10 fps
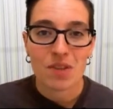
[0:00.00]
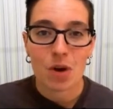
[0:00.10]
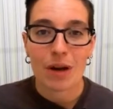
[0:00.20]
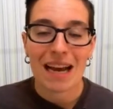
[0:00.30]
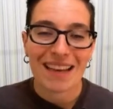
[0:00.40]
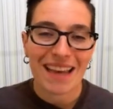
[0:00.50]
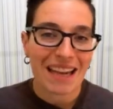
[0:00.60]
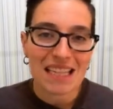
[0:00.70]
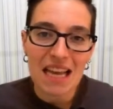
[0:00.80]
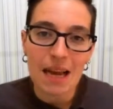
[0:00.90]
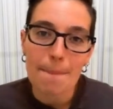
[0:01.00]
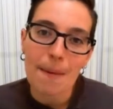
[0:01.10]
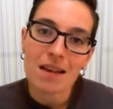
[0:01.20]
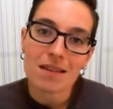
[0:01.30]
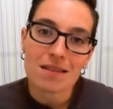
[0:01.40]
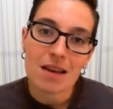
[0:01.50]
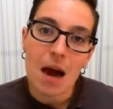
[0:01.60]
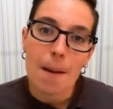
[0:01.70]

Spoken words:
So again, it's not a must,